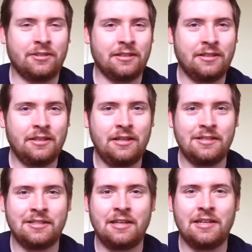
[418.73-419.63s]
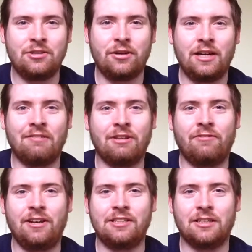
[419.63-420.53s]
and he has he has no idea what the
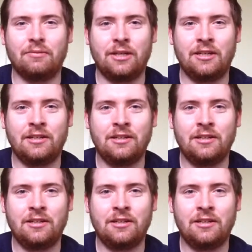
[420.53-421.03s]
finish is going to be.